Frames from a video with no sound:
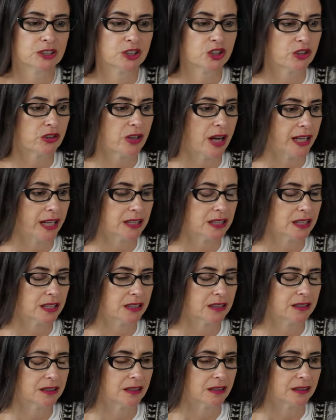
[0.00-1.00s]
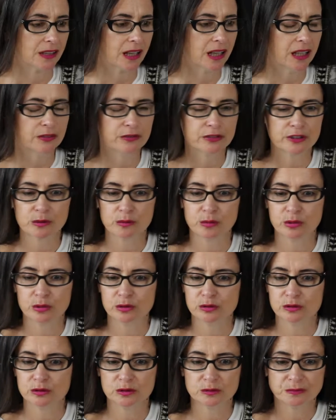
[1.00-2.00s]
contracted,
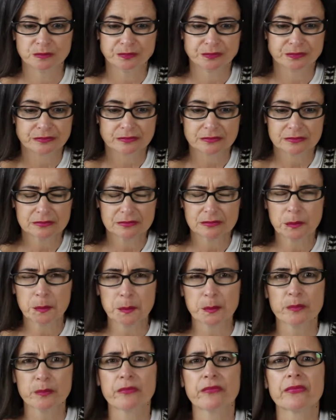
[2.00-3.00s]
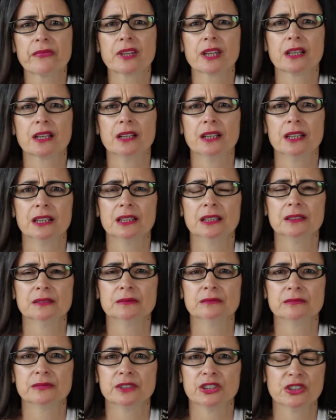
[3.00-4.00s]
uncomfortable,
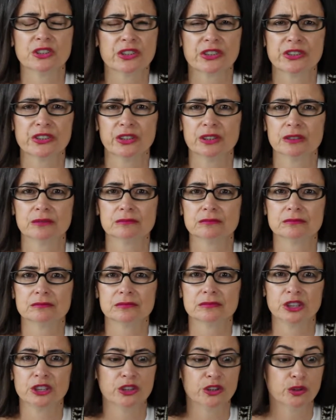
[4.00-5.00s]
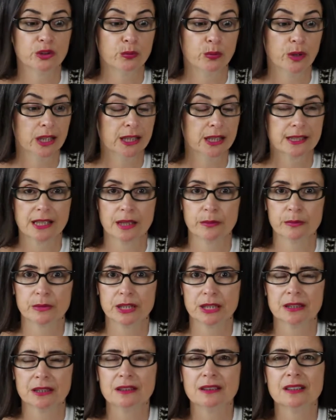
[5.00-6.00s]
you're just not, your well is
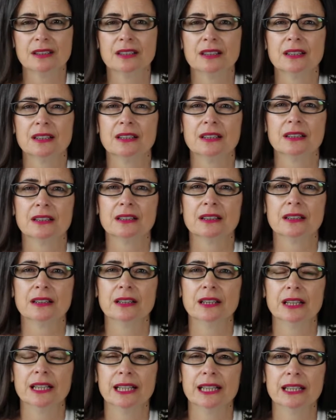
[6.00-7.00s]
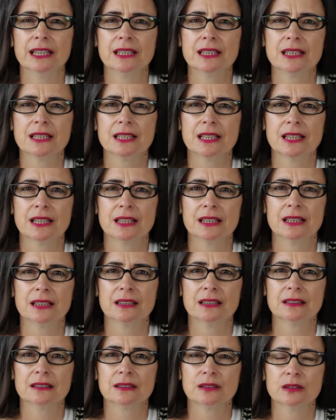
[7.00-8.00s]
empty? And
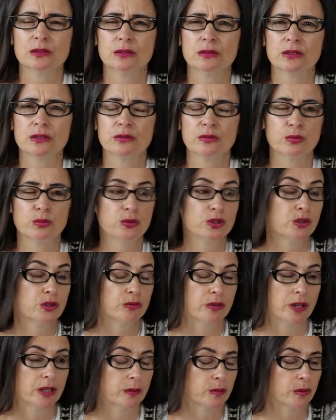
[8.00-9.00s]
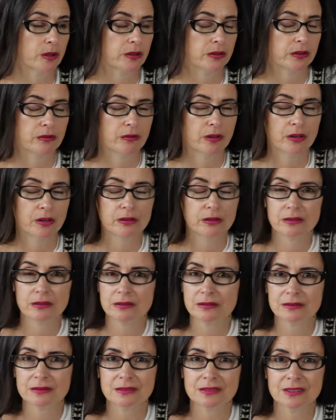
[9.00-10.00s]
or would you rather be on your
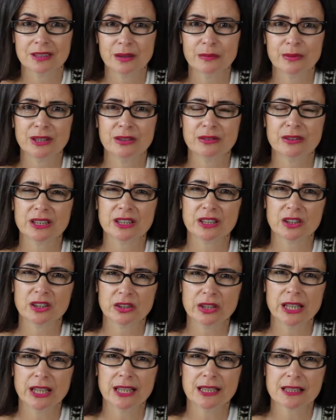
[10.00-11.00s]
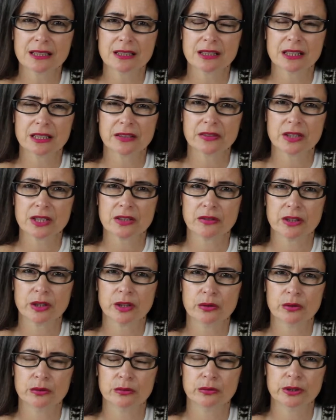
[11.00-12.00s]
own? I mean, you've got to ask yourself these
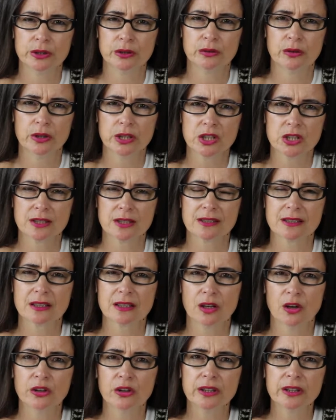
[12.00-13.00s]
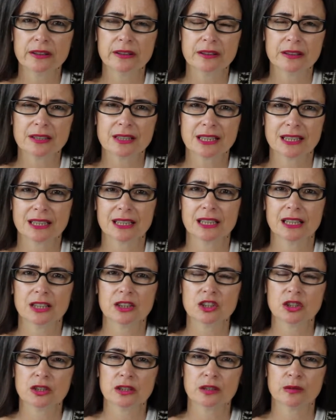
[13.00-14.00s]
real questions. And the only thing that's going to
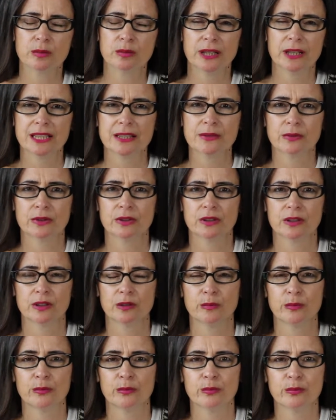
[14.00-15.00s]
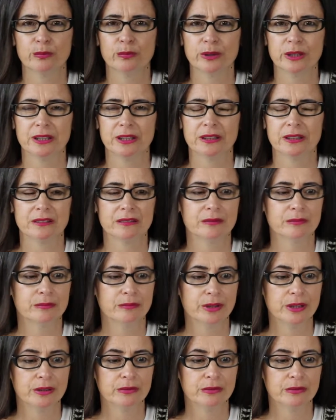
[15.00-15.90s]
get you to the place where you're going to be